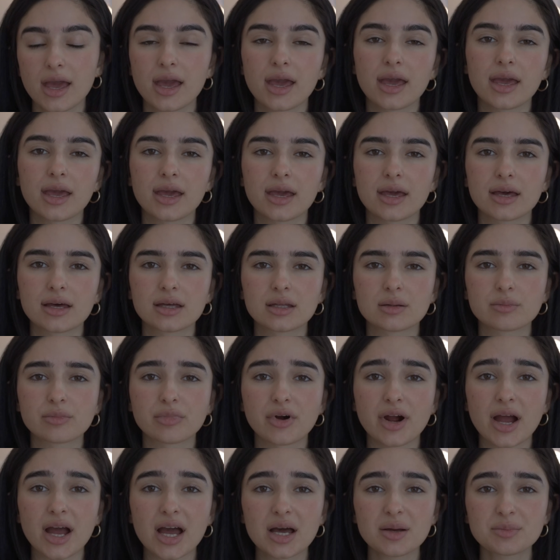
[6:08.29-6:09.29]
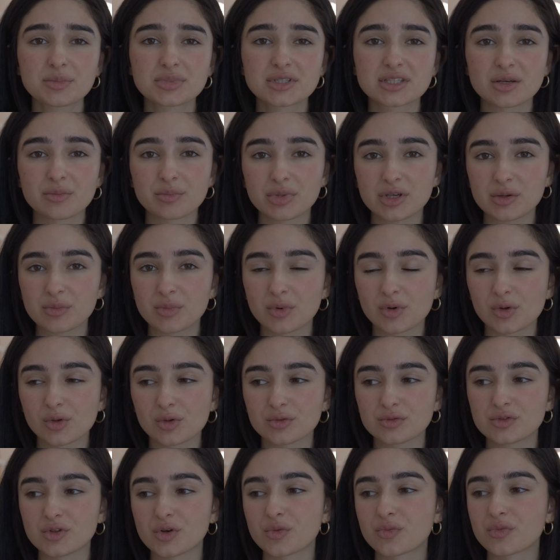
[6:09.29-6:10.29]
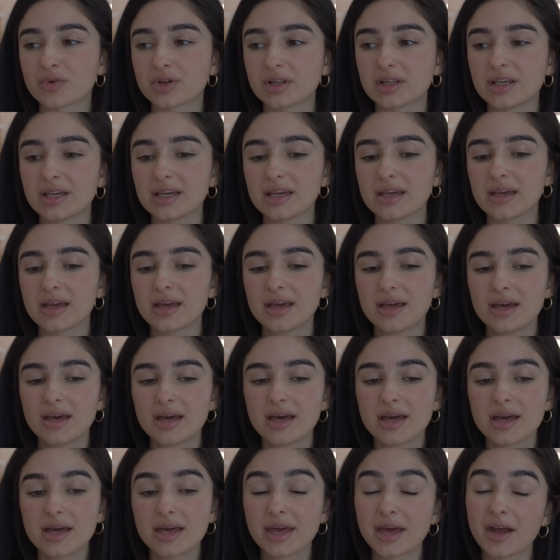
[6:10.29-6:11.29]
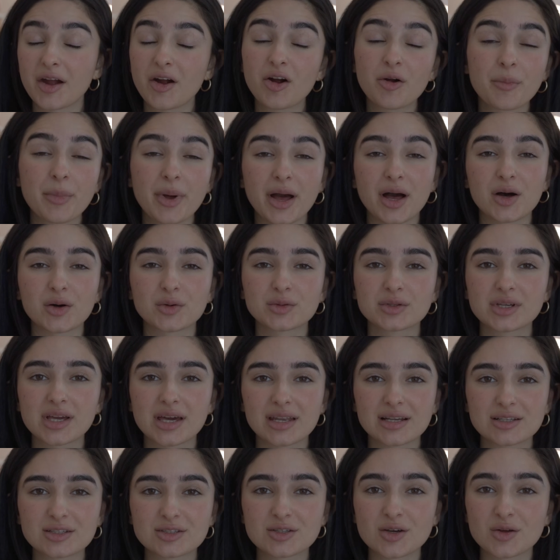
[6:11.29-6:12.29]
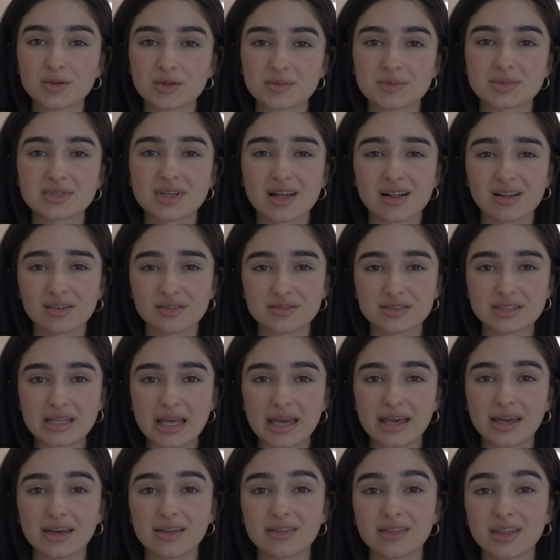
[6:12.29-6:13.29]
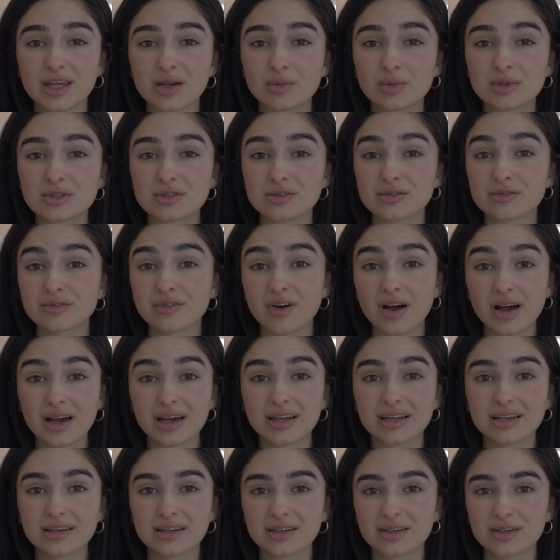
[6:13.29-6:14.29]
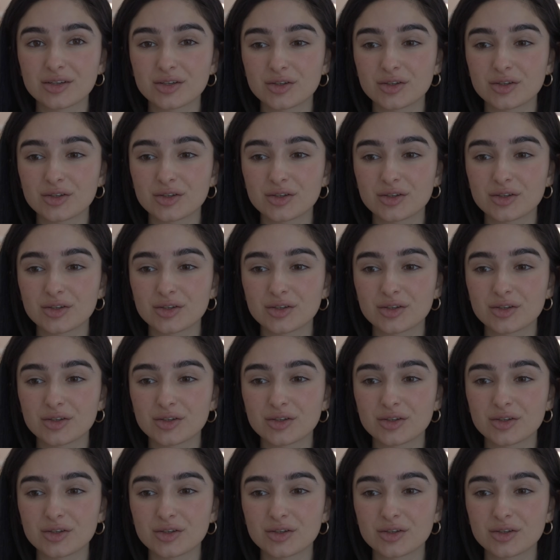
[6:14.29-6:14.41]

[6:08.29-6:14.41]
And perhaps some people don't really care about getting to know themselves and they will do fine.